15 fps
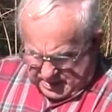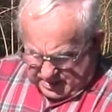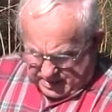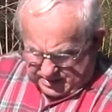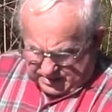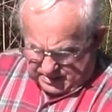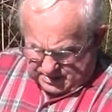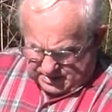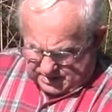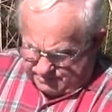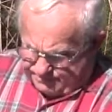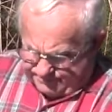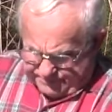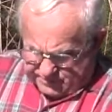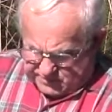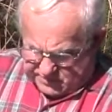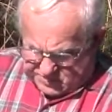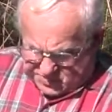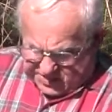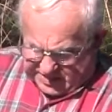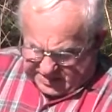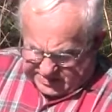and
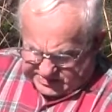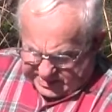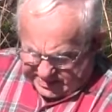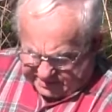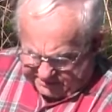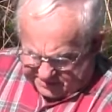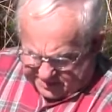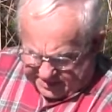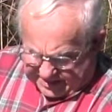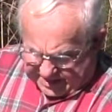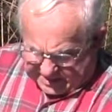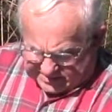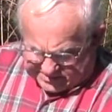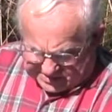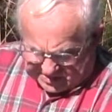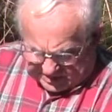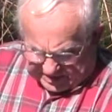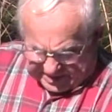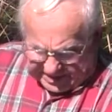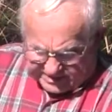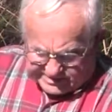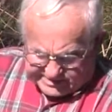trees and everything else,
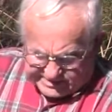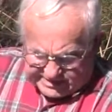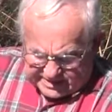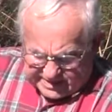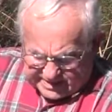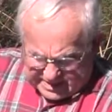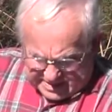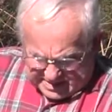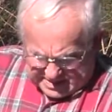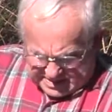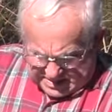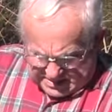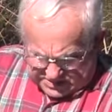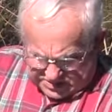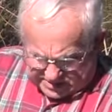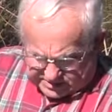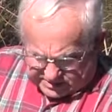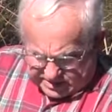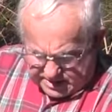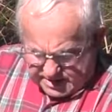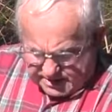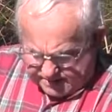seedlings. Just
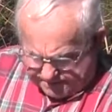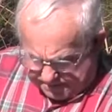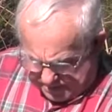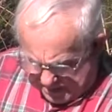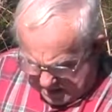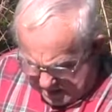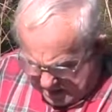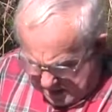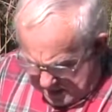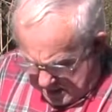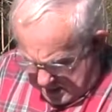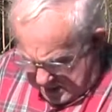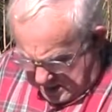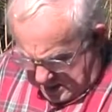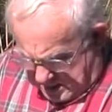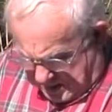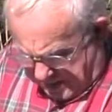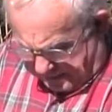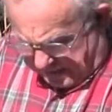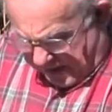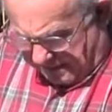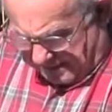
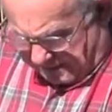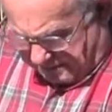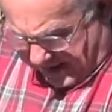keep coming